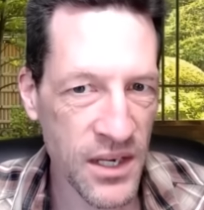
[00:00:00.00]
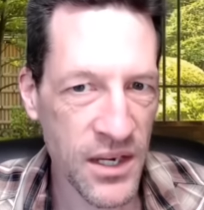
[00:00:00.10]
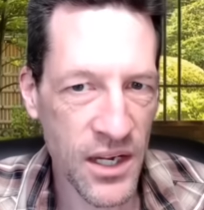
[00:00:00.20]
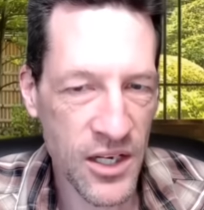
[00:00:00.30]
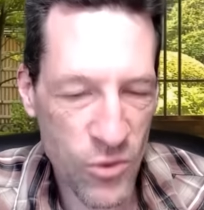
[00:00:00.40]

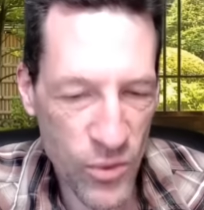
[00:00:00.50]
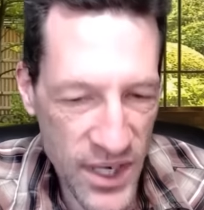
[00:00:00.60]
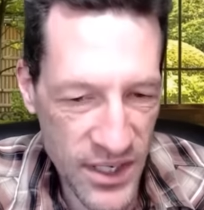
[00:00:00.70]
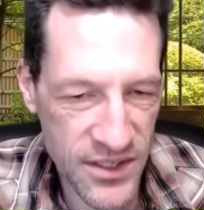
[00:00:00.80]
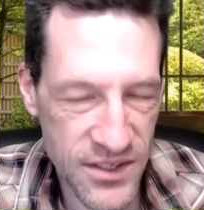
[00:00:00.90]
and you
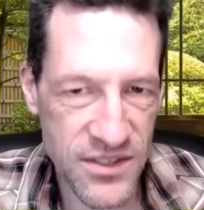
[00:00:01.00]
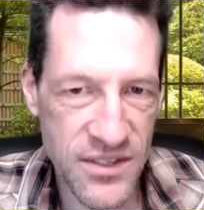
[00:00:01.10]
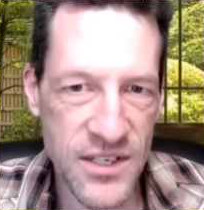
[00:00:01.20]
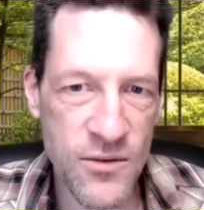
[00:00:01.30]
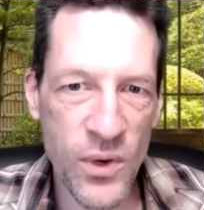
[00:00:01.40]
read it to
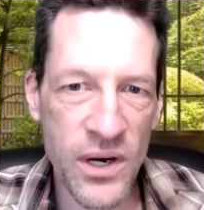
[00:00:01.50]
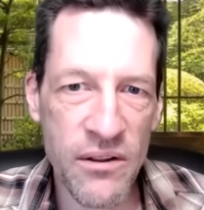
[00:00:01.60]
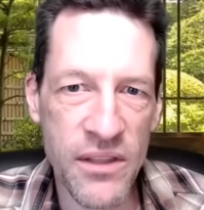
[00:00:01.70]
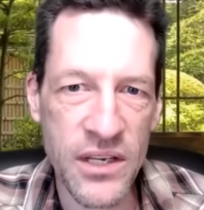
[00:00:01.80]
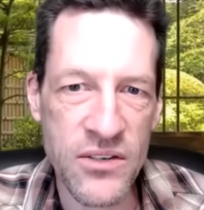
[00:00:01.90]
see where
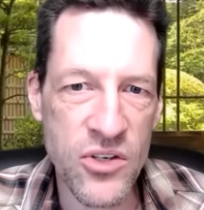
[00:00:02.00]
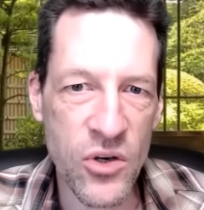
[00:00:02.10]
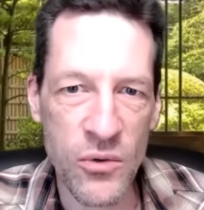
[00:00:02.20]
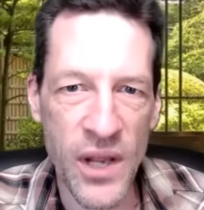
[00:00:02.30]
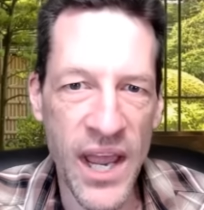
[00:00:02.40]
things
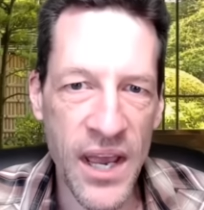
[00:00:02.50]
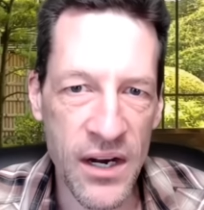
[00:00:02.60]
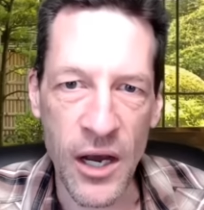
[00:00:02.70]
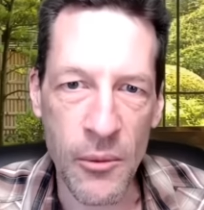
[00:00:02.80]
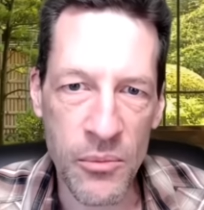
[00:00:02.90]
don't add
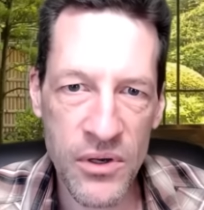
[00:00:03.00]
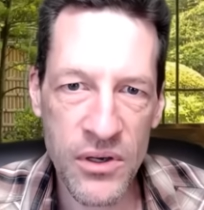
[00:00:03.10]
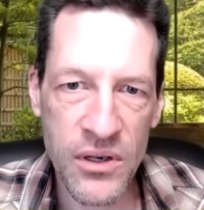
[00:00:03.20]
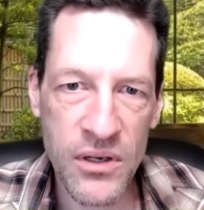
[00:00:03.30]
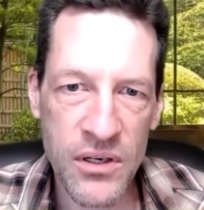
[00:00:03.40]
up
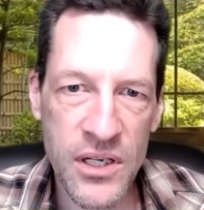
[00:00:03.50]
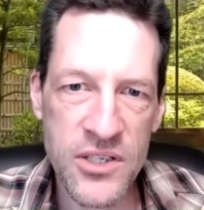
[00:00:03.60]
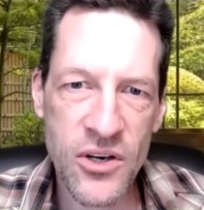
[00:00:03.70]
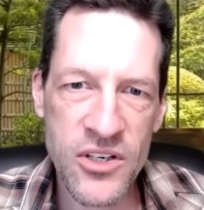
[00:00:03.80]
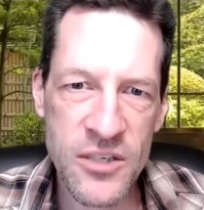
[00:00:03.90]
it
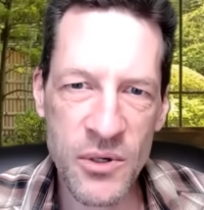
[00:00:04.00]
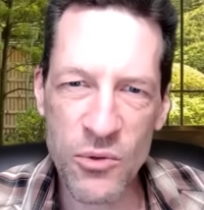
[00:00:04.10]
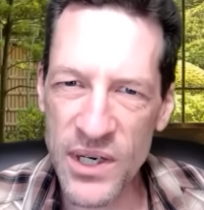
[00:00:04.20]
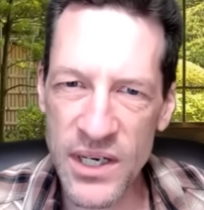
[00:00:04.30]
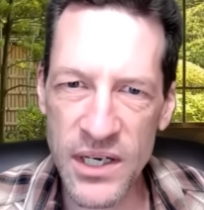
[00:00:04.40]
starts to be
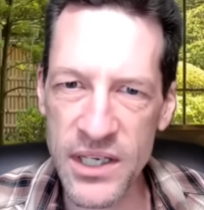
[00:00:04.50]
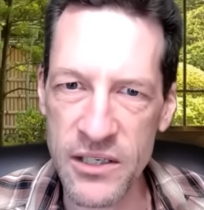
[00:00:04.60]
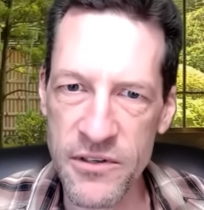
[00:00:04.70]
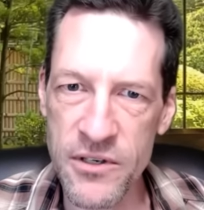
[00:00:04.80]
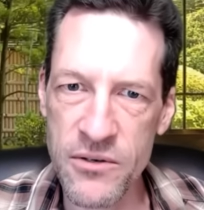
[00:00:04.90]
really
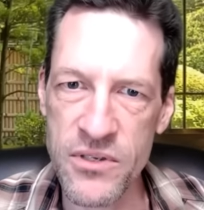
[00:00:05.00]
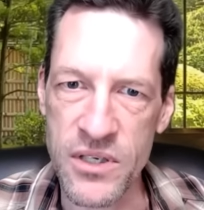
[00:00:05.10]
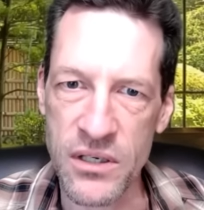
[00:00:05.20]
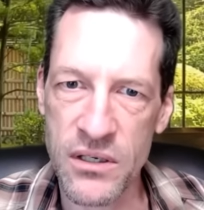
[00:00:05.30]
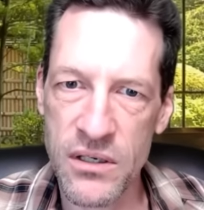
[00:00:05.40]
confusing